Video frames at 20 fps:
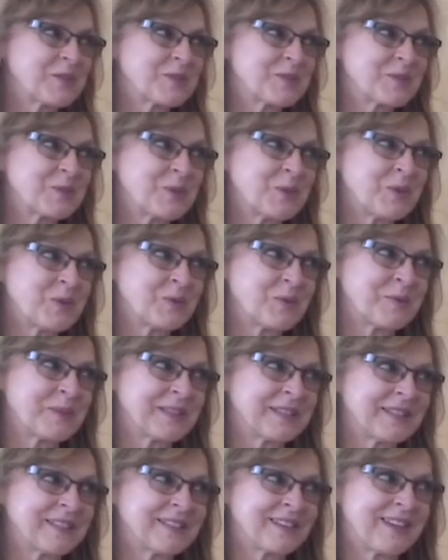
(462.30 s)
school from the
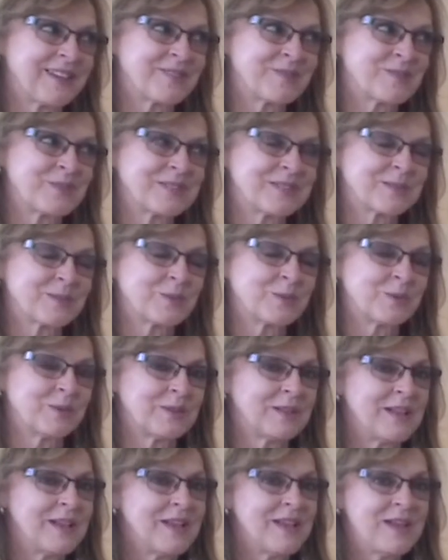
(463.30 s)
little country
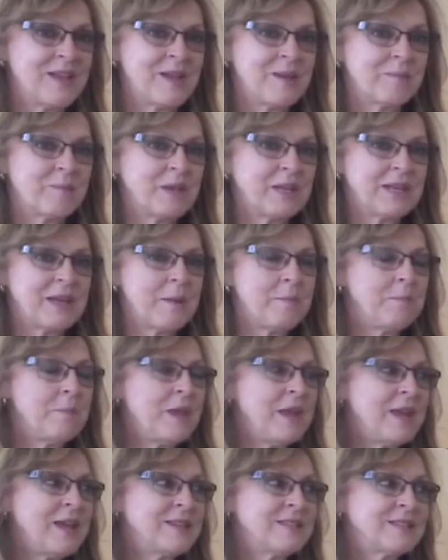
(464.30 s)
school, mm-hmm. but
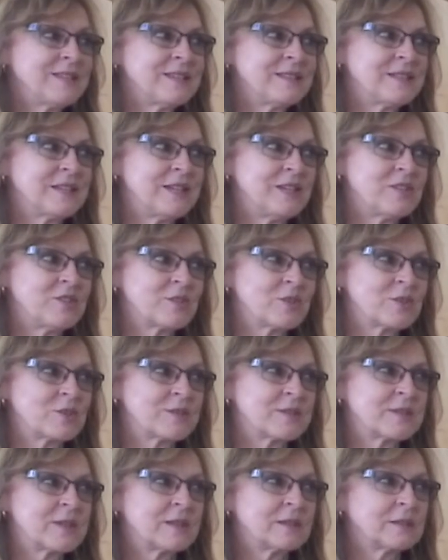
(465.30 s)
amazing
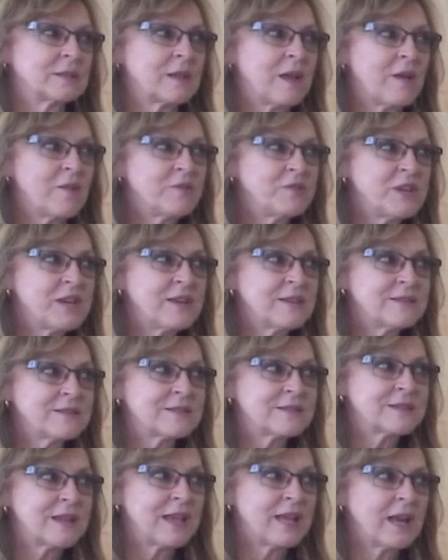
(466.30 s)
teachers that loved
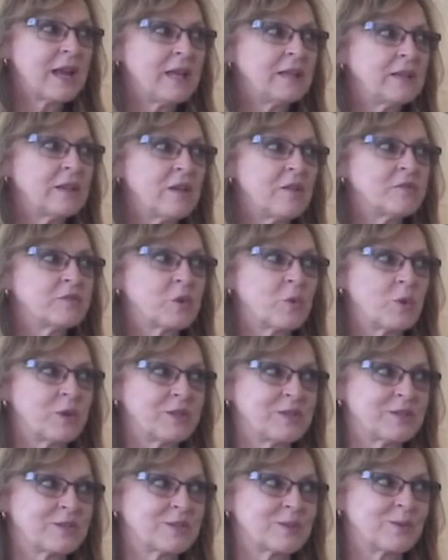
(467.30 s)
us, and I loved going
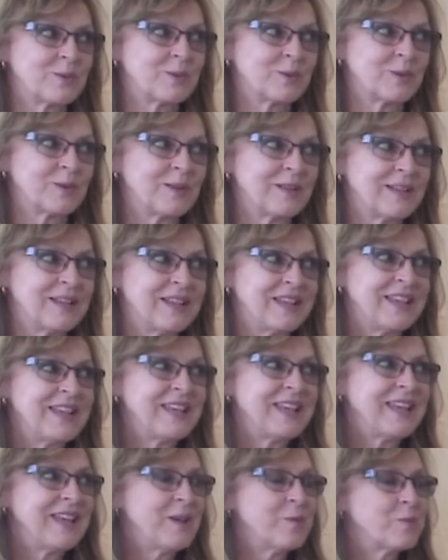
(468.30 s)
to school. Oh.
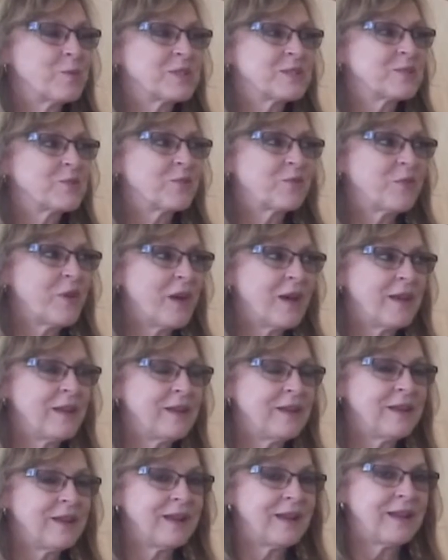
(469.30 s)
It was
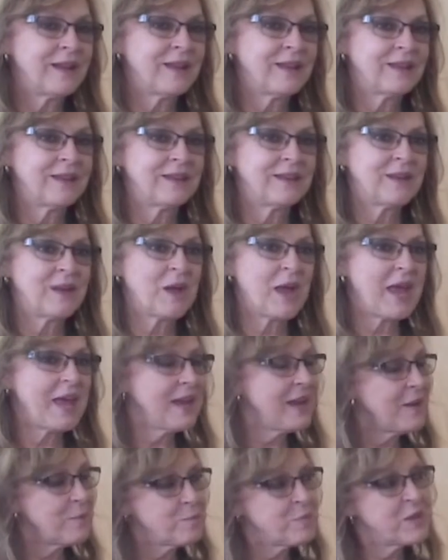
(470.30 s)
fun, and I
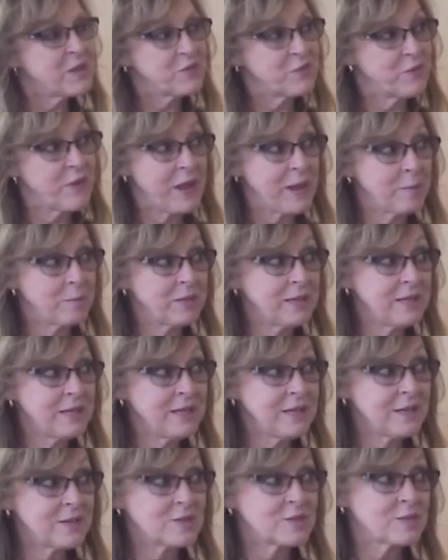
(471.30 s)
had a big family,
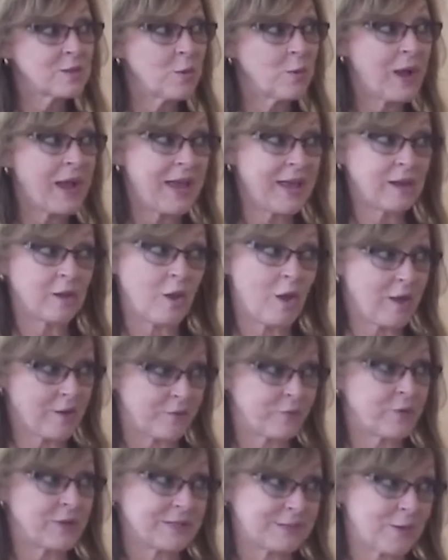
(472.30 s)
so I had a lot
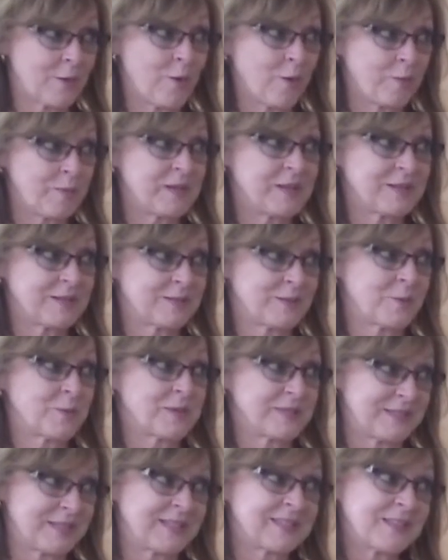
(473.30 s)
of friends at home because there were
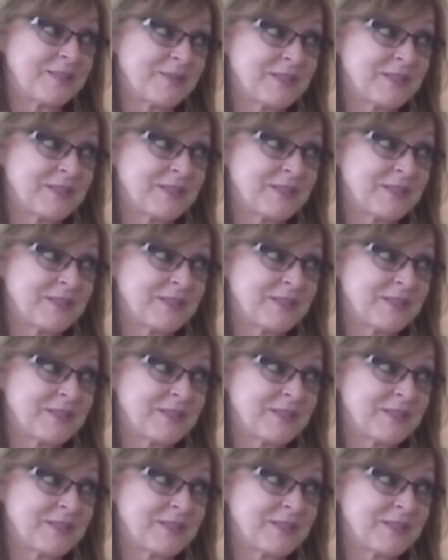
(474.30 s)
six of